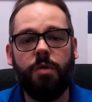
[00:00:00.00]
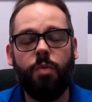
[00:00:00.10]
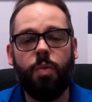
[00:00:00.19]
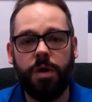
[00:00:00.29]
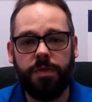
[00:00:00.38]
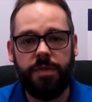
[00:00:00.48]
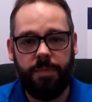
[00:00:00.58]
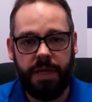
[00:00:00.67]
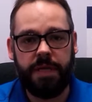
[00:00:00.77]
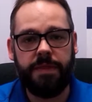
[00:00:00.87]
are worth
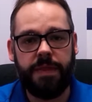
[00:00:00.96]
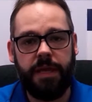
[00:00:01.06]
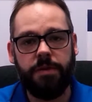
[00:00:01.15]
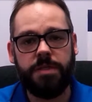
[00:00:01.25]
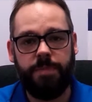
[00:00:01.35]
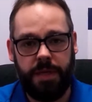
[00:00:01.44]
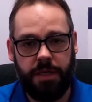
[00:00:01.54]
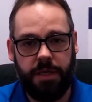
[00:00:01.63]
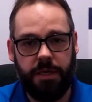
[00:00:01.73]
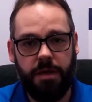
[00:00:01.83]
the money that they are
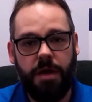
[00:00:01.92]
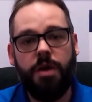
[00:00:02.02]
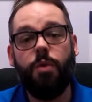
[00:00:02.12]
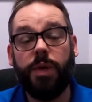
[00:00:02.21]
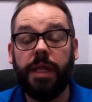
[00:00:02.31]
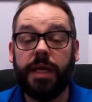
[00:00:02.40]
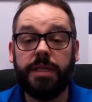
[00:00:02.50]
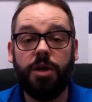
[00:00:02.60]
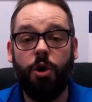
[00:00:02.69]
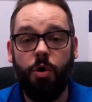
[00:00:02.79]
spending. We'd
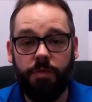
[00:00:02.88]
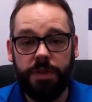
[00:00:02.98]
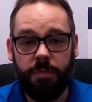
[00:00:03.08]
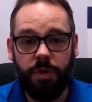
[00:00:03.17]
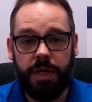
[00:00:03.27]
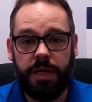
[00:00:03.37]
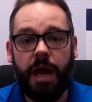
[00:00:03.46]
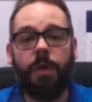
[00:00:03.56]
like to go over them right